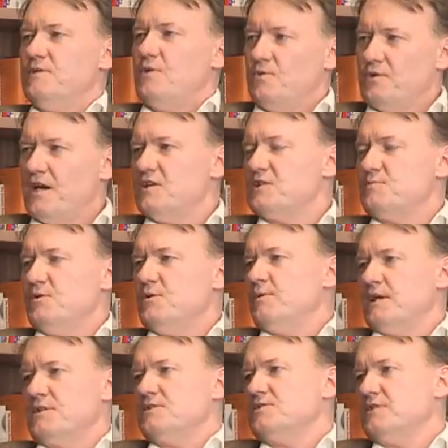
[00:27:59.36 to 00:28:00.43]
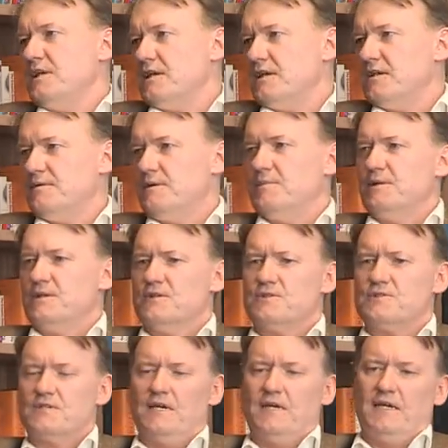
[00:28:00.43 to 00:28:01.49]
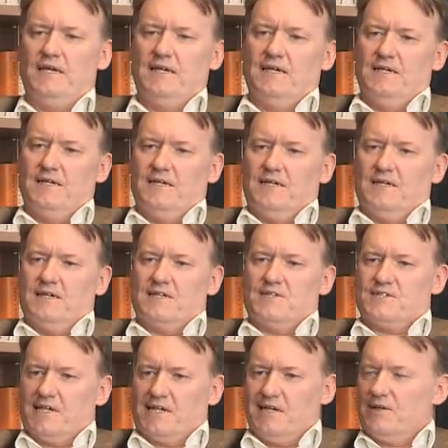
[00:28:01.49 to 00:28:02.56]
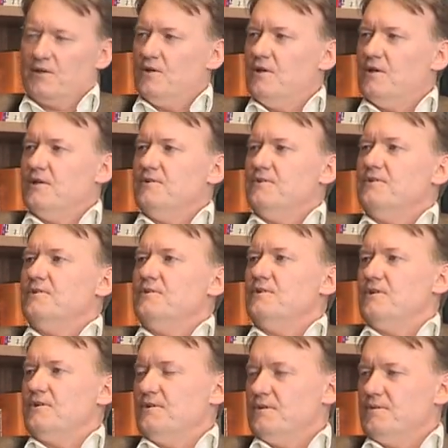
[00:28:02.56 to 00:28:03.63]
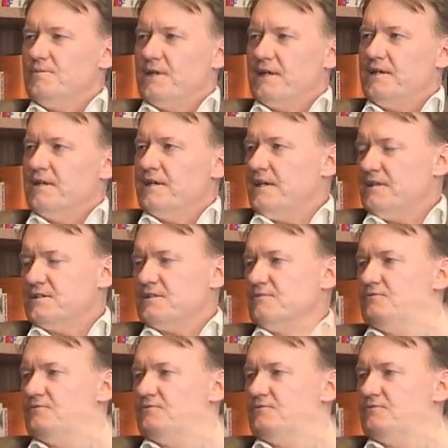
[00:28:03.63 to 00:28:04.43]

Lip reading: owned house building, we had to sell it because it's cyclical, and they can get into the